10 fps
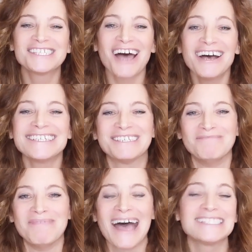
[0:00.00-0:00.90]
such
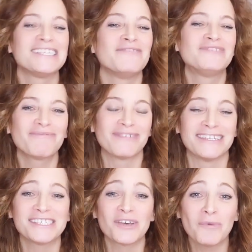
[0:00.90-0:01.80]
a massive
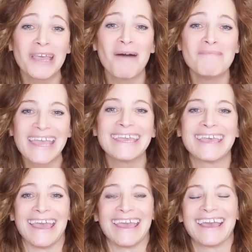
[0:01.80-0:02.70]
difference that we are
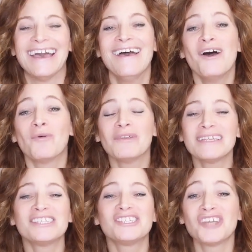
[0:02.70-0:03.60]
making
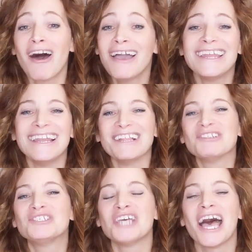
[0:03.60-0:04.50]
with this tiny
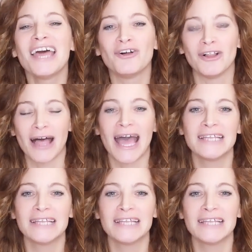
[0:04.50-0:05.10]
little channel.